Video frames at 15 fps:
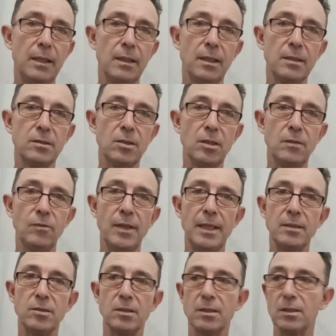and I turned
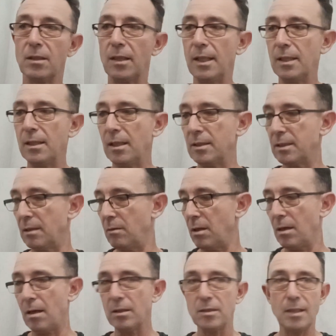around to the guy and I
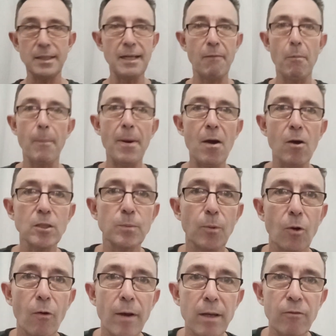said like, because I didn't have my
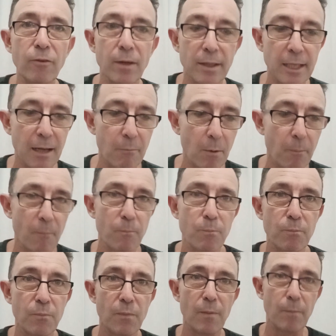passport or anything, I didn't have my,
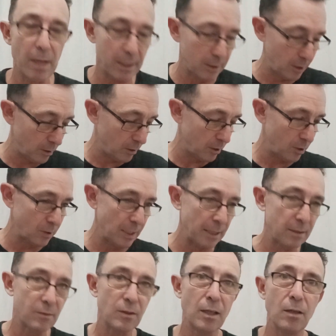but just
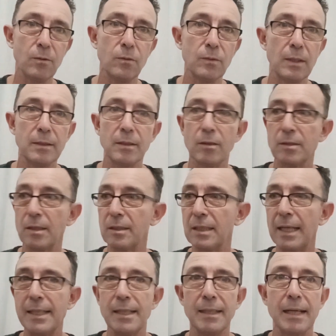that, you know, because
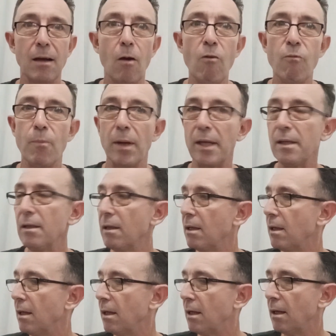they'd taken that off me,
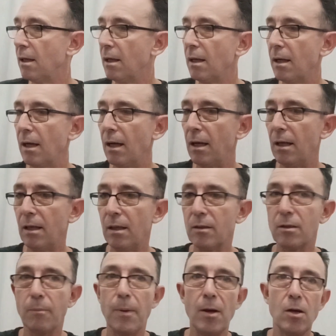
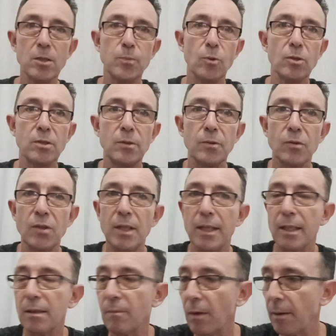the passport to do the
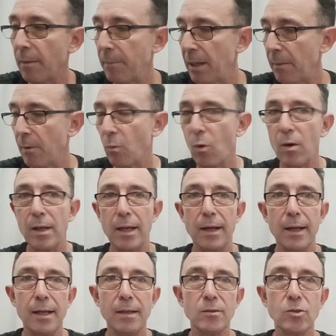thing. I mean, I had my
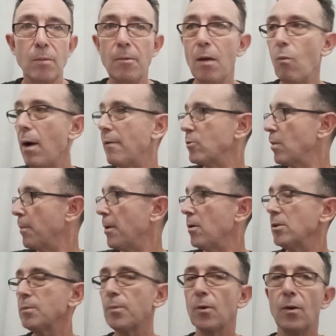wallet in it, so I'm like, what happens
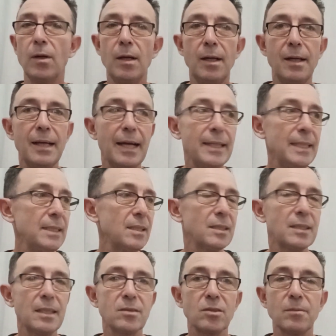to my passport? And he
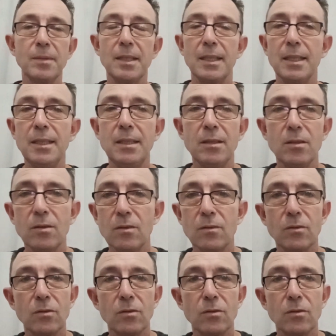just says to me,